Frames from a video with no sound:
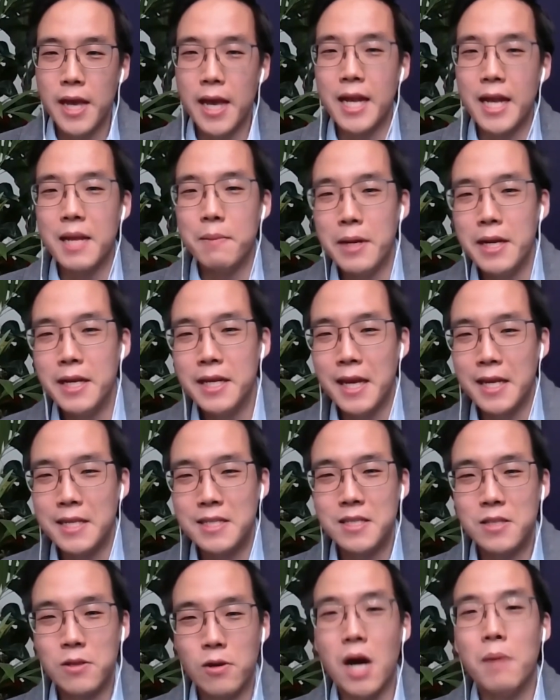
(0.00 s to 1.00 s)
And in many
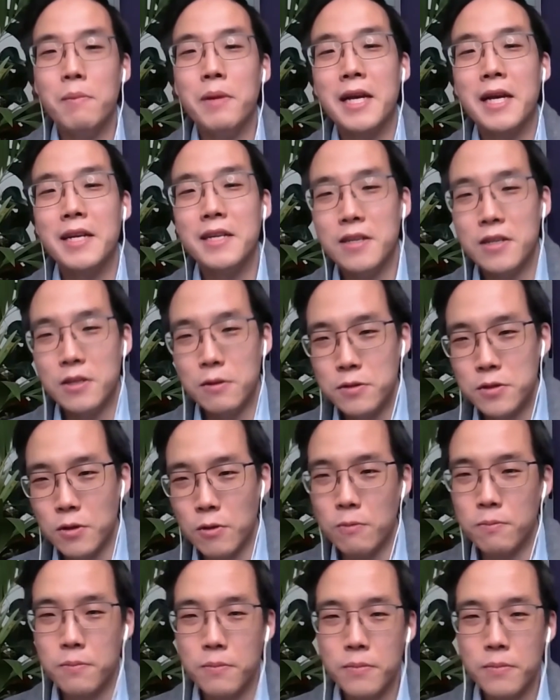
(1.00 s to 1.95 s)
cases, they're obligated to do so.